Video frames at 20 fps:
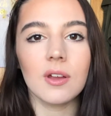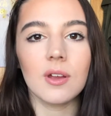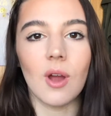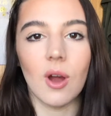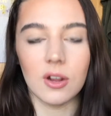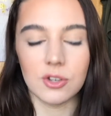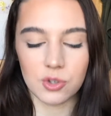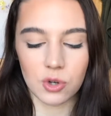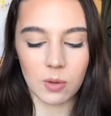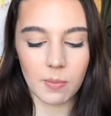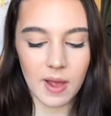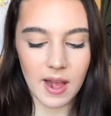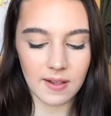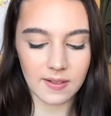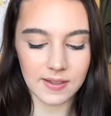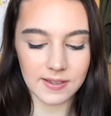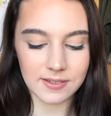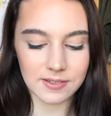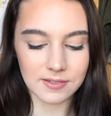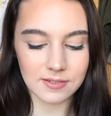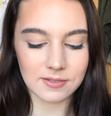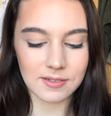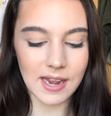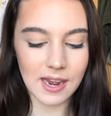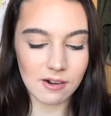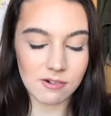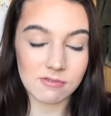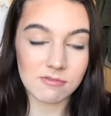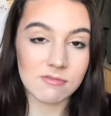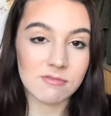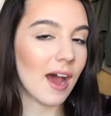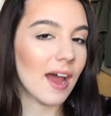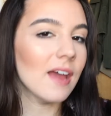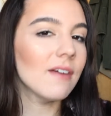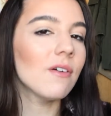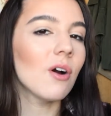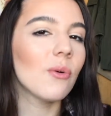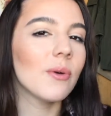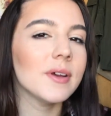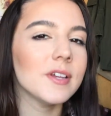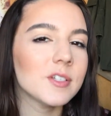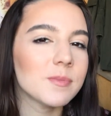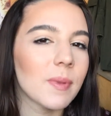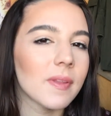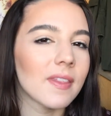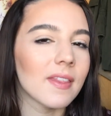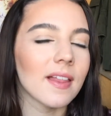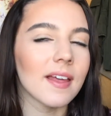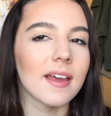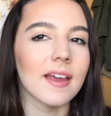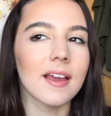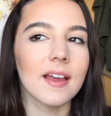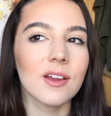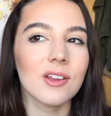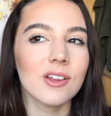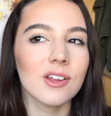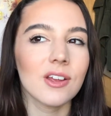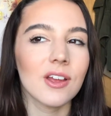contour palette. Now, I've always been like